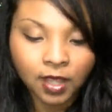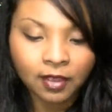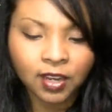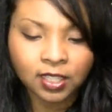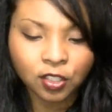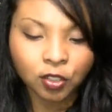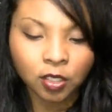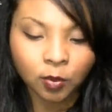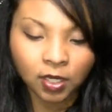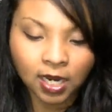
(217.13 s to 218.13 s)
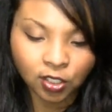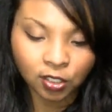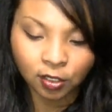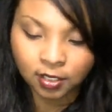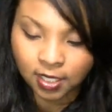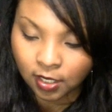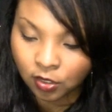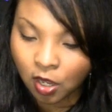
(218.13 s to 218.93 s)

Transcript: I forgot to show you what it actually looks like.